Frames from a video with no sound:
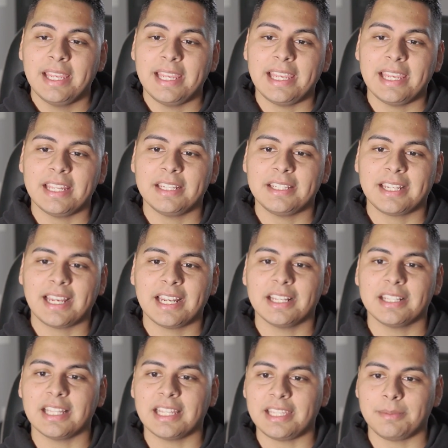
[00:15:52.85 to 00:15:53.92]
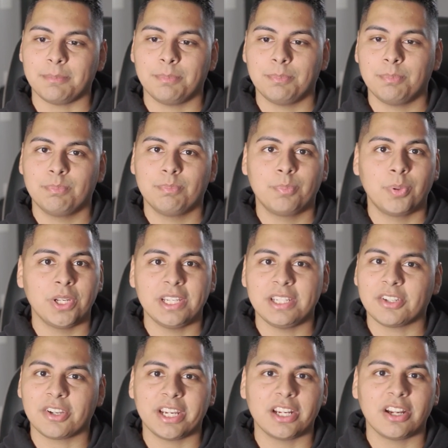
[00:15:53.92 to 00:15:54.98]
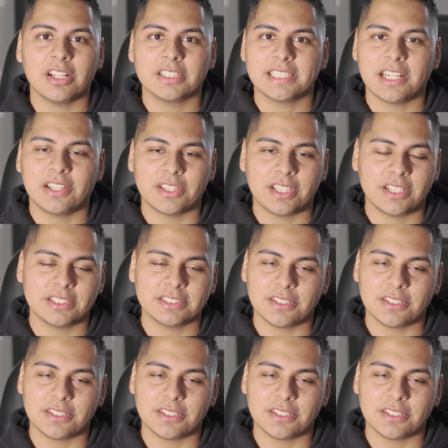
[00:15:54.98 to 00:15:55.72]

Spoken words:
and kind of like putting great content out there.